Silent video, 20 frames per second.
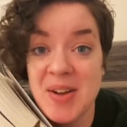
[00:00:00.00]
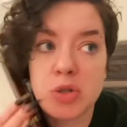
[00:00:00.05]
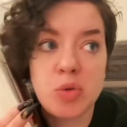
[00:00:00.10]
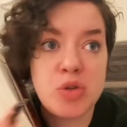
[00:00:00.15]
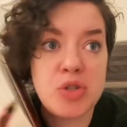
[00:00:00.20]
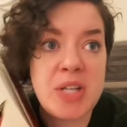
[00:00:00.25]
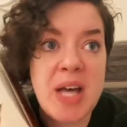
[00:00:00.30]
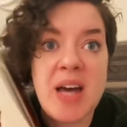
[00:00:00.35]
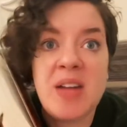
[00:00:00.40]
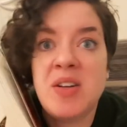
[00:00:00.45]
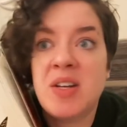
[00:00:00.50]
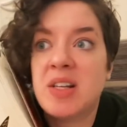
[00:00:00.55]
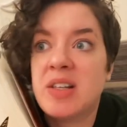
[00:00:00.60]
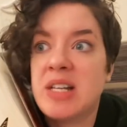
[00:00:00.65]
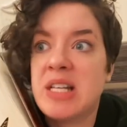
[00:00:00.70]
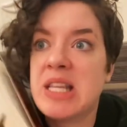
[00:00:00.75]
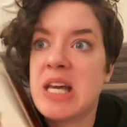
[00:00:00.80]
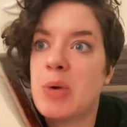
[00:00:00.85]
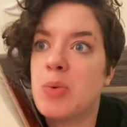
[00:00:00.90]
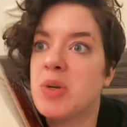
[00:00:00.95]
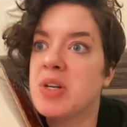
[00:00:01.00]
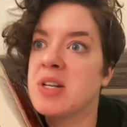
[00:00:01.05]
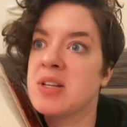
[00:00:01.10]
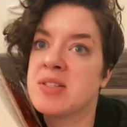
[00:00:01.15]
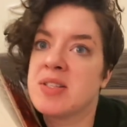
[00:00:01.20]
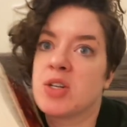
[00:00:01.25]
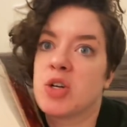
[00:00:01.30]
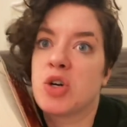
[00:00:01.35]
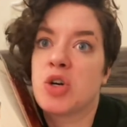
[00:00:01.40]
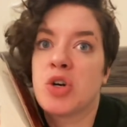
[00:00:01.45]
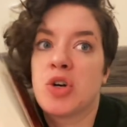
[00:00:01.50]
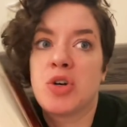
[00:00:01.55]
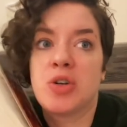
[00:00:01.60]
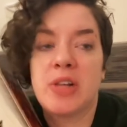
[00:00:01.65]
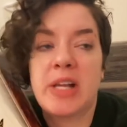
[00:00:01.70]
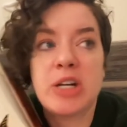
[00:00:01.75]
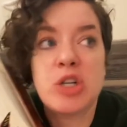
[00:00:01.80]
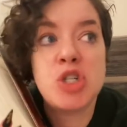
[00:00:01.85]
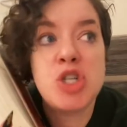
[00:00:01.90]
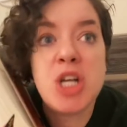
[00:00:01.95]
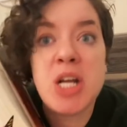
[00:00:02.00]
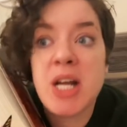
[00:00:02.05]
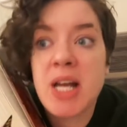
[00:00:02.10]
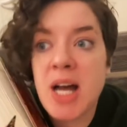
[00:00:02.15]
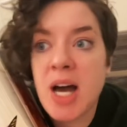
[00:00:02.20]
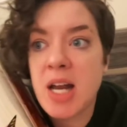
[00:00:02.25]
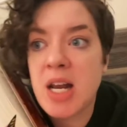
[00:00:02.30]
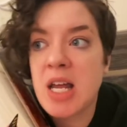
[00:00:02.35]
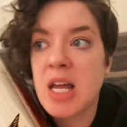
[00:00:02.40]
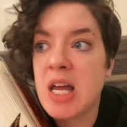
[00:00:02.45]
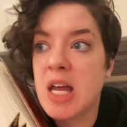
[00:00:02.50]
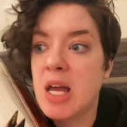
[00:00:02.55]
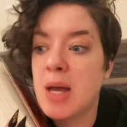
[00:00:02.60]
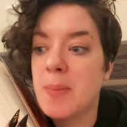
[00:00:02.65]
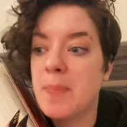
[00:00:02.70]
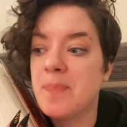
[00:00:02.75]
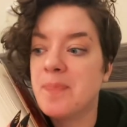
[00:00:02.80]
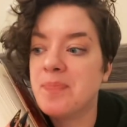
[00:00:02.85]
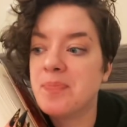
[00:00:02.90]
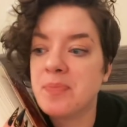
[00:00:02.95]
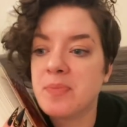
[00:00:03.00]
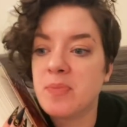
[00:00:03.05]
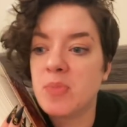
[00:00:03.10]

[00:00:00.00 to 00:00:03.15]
So technically, they would consider her like cheating on him